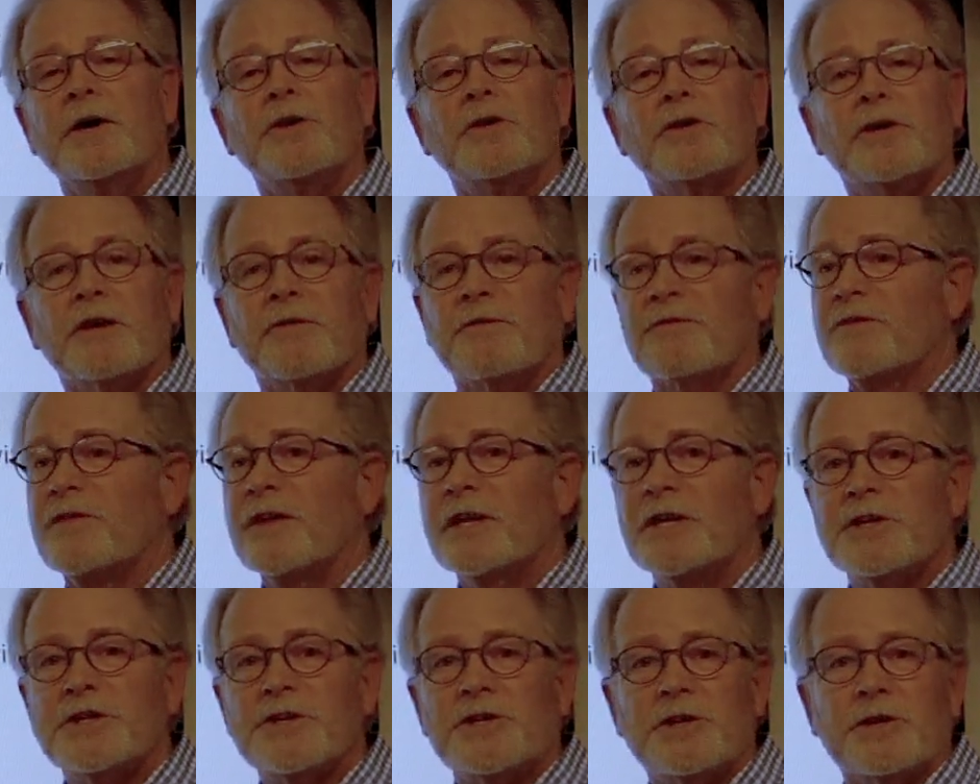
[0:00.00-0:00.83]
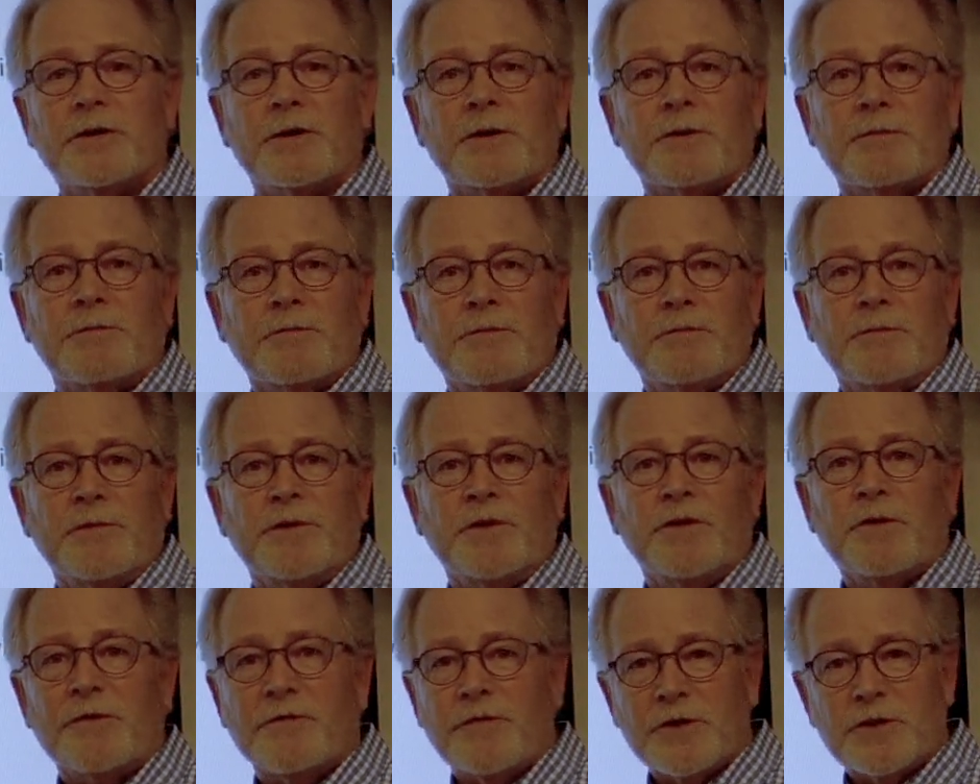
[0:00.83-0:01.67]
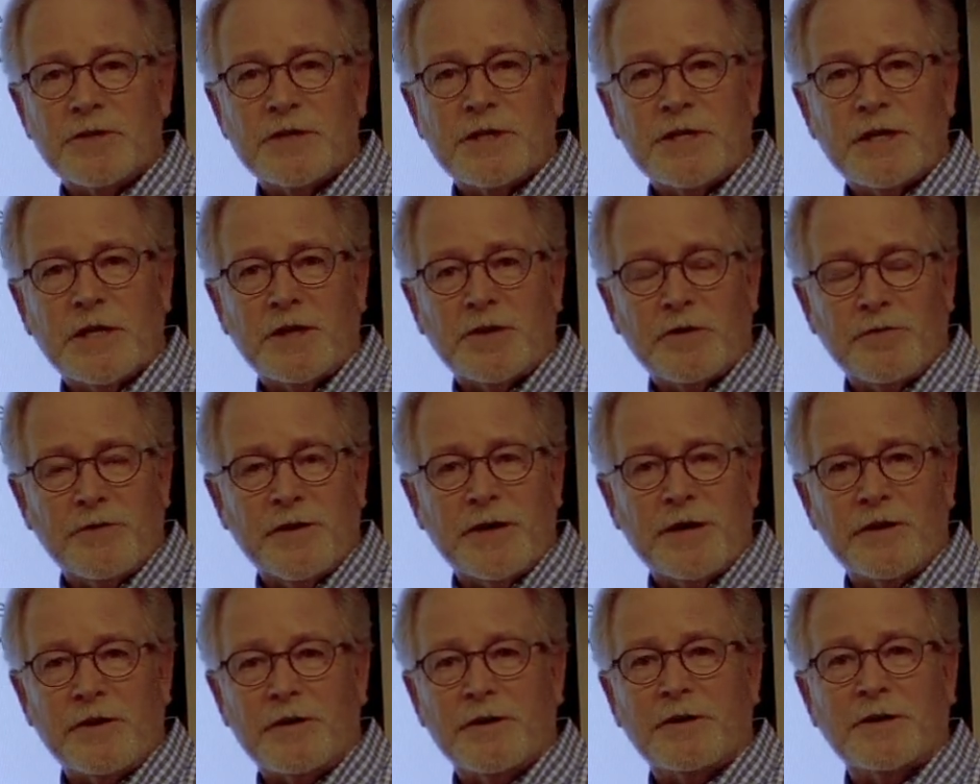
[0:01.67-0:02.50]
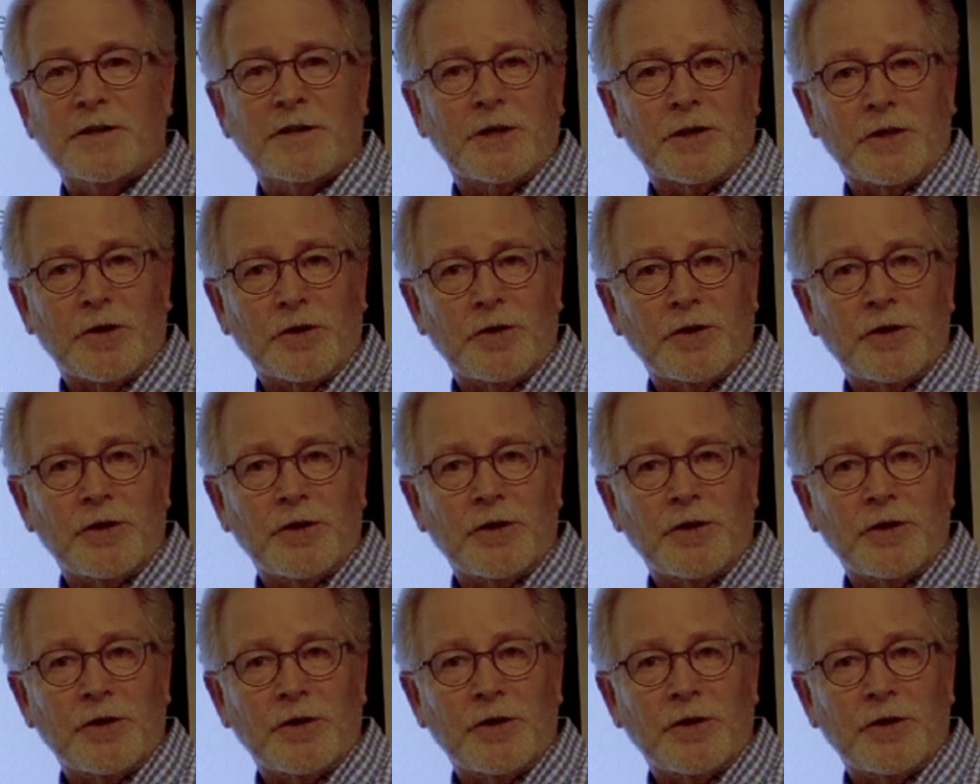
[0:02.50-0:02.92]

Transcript: You can finish your university career a little